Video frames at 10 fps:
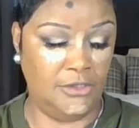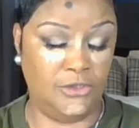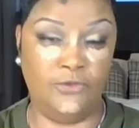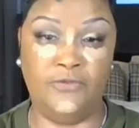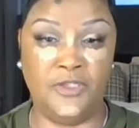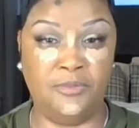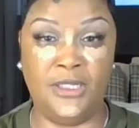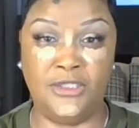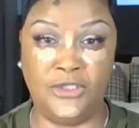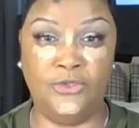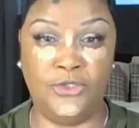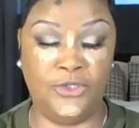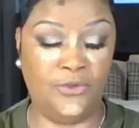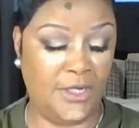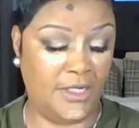Juvia's Place, you're
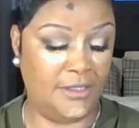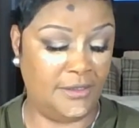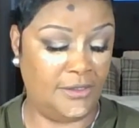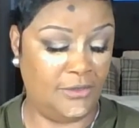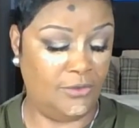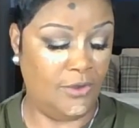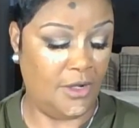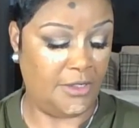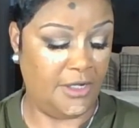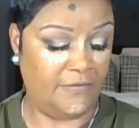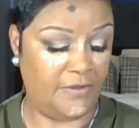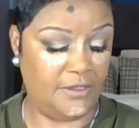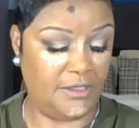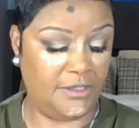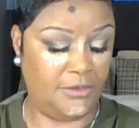doing it. You are
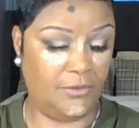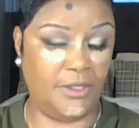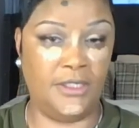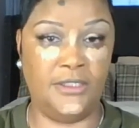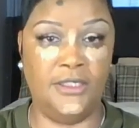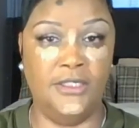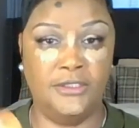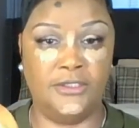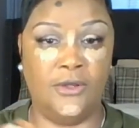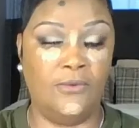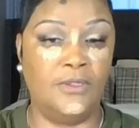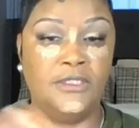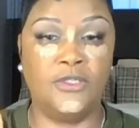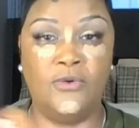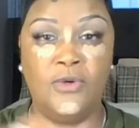definitely doing it. So
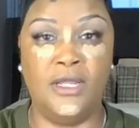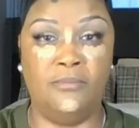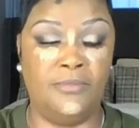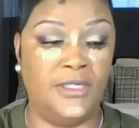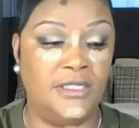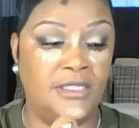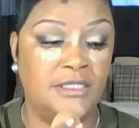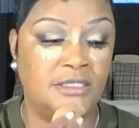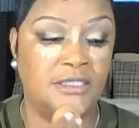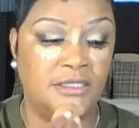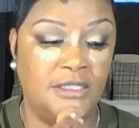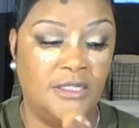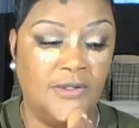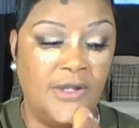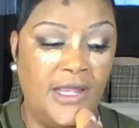let's go ahead and blend this
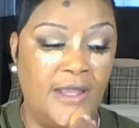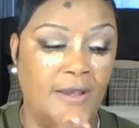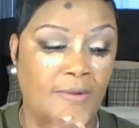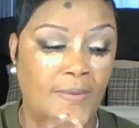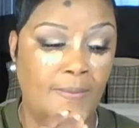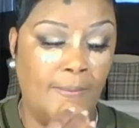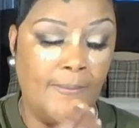concealer out.